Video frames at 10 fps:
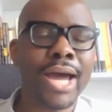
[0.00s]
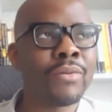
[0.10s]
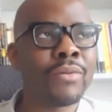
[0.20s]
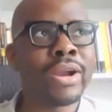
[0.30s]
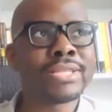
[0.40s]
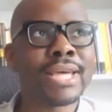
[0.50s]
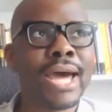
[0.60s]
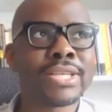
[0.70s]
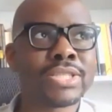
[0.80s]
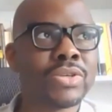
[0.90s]
I wanted to
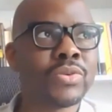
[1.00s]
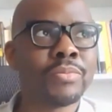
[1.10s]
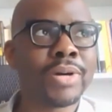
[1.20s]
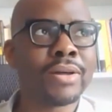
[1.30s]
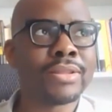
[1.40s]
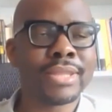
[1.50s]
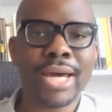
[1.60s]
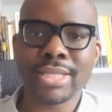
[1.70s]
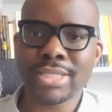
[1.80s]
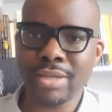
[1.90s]
ask you about
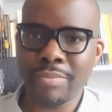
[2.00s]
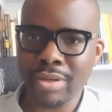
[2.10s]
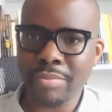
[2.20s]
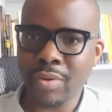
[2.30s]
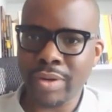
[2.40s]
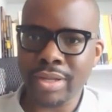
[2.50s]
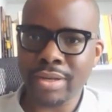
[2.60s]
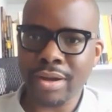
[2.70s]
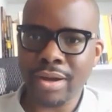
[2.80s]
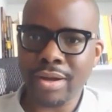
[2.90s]
that tipping point.